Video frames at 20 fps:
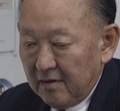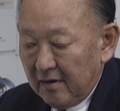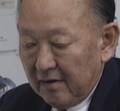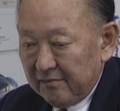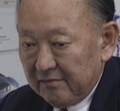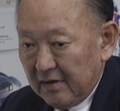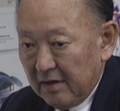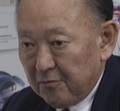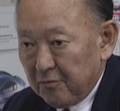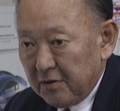
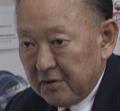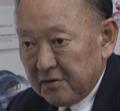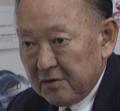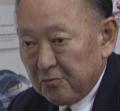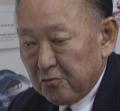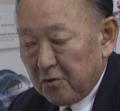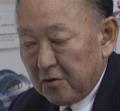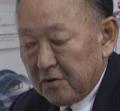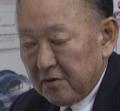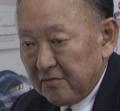I went to
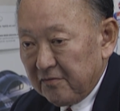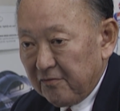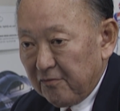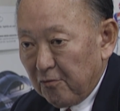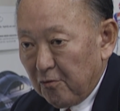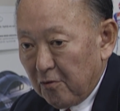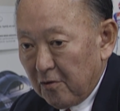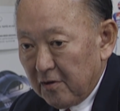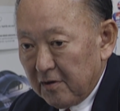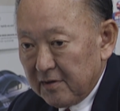work at
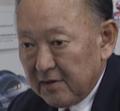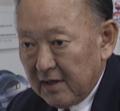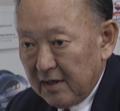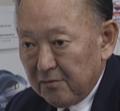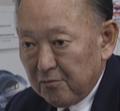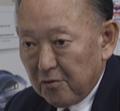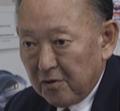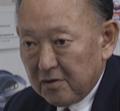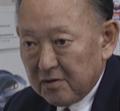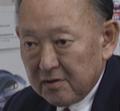Ford. I
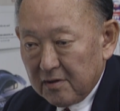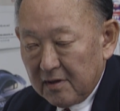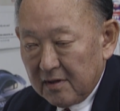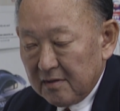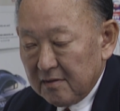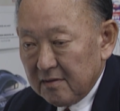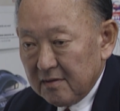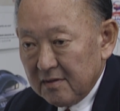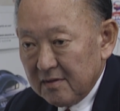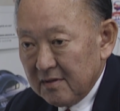worked
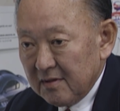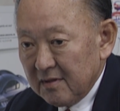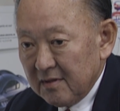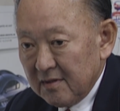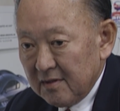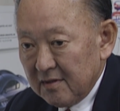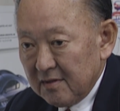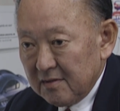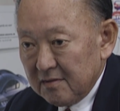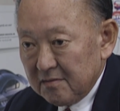on
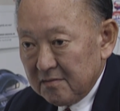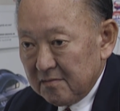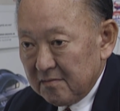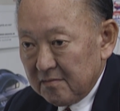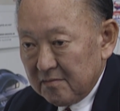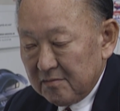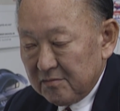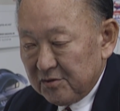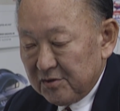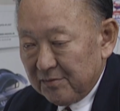
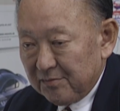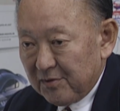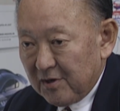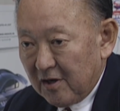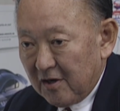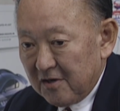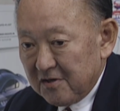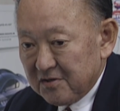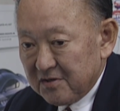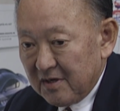some
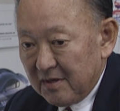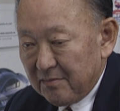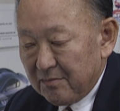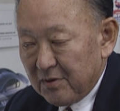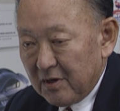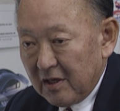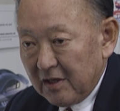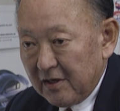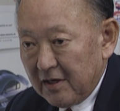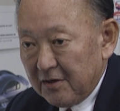cars that I'm
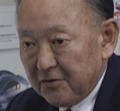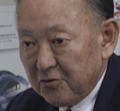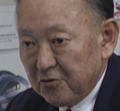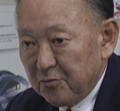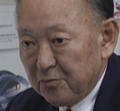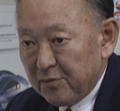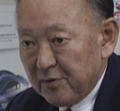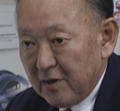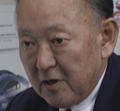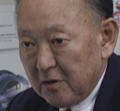probably not too
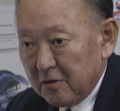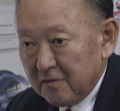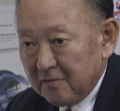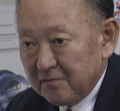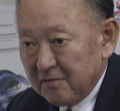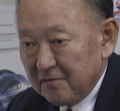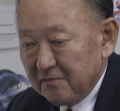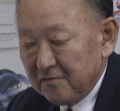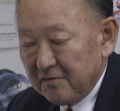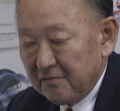proud of,
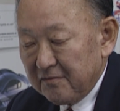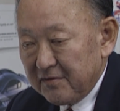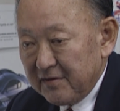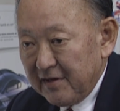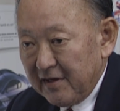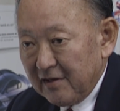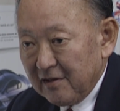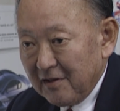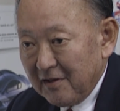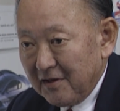the
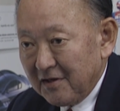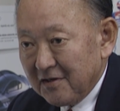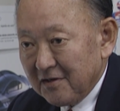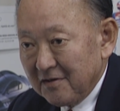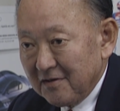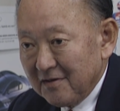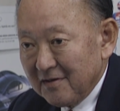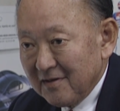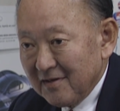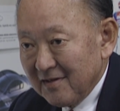58
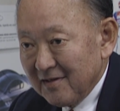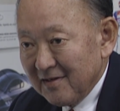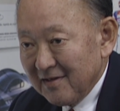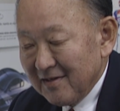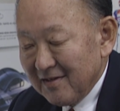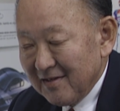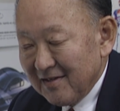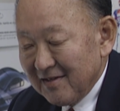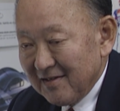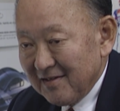Lincoln
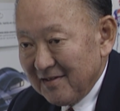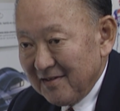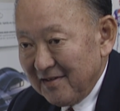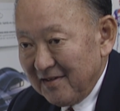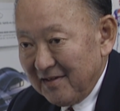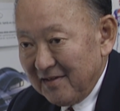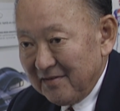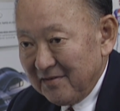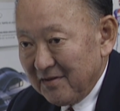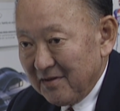
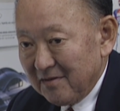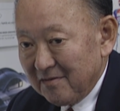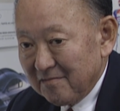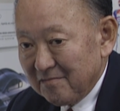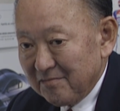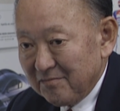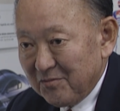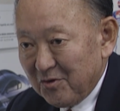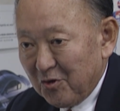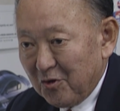and the
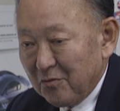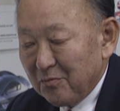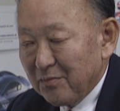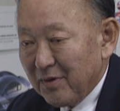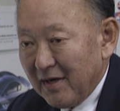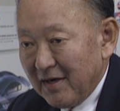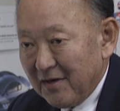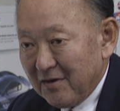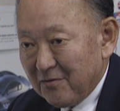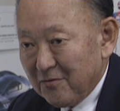
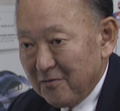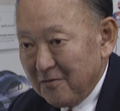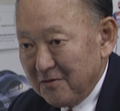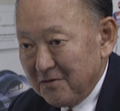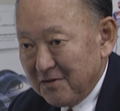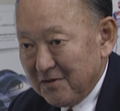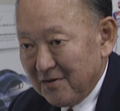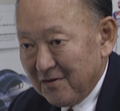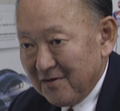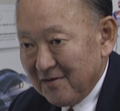Turnpike
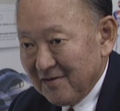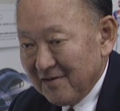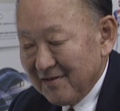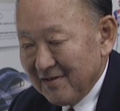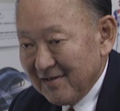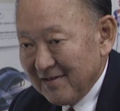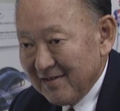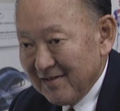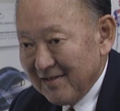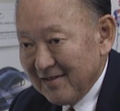Cruiser.
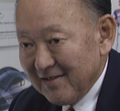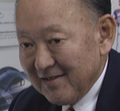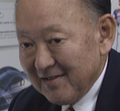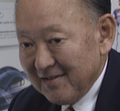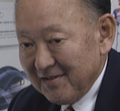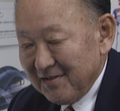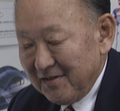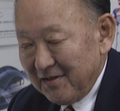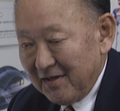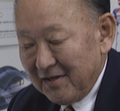
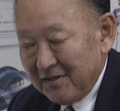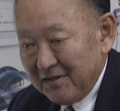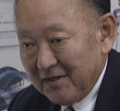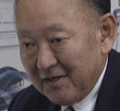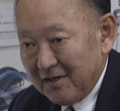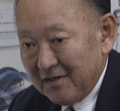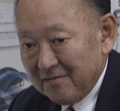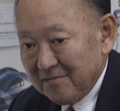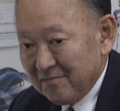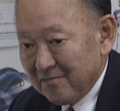And
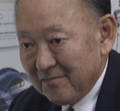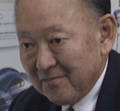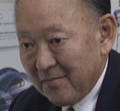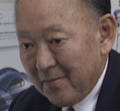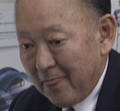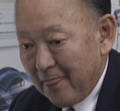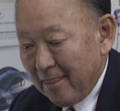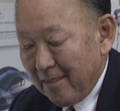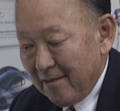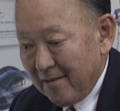
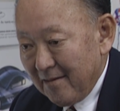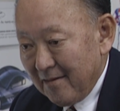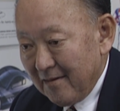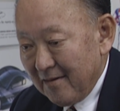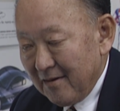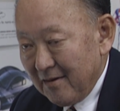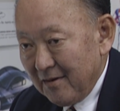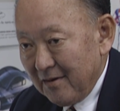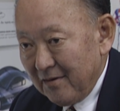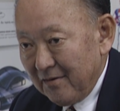
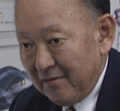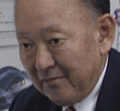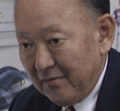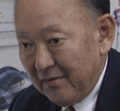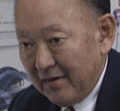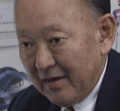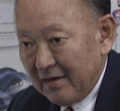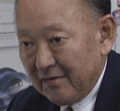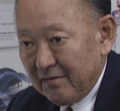then